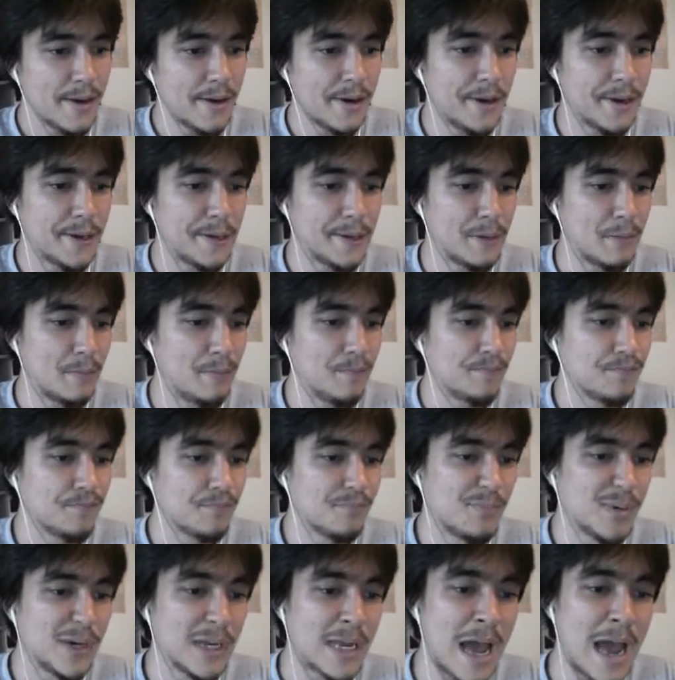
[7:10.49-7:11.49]

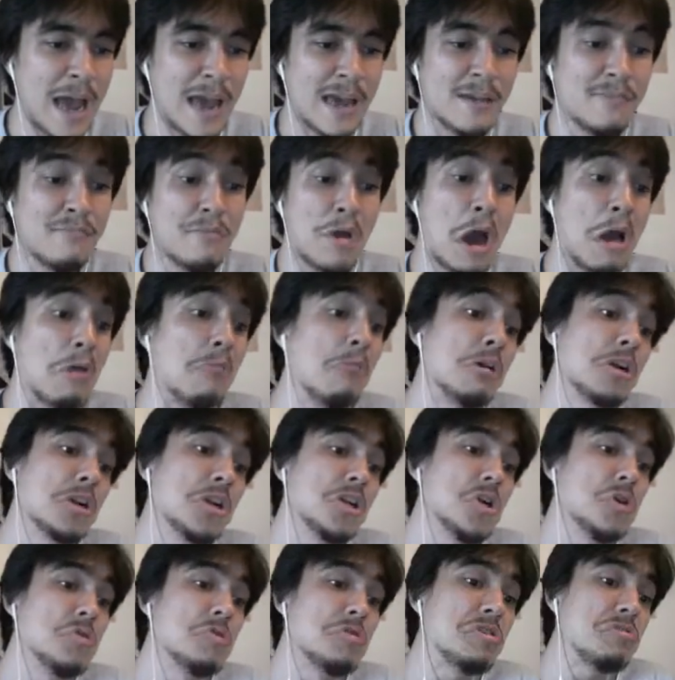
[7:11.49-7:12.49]
But I want to
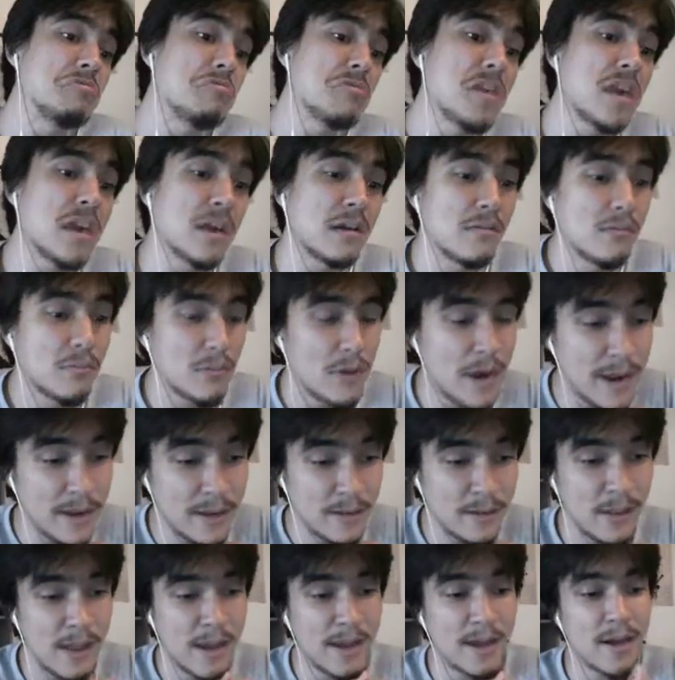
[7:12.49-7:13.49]
know what you think,
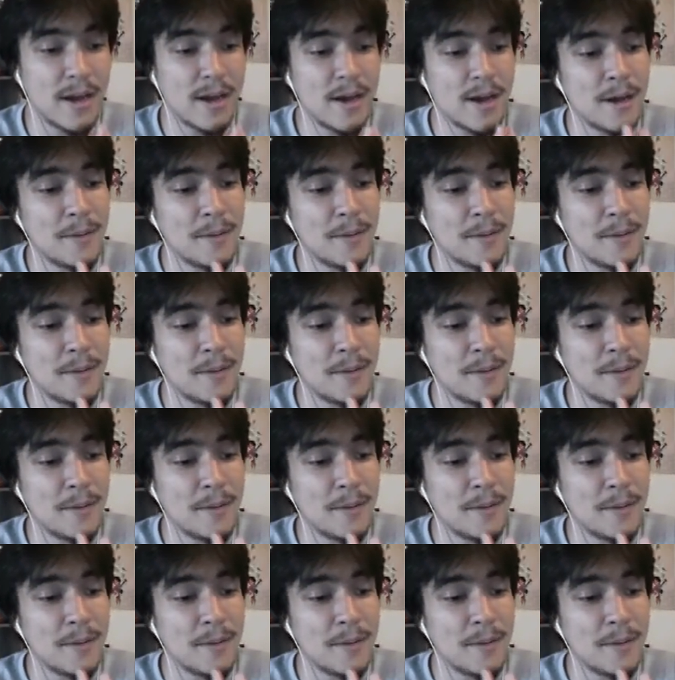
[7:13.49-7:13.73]
right? Like,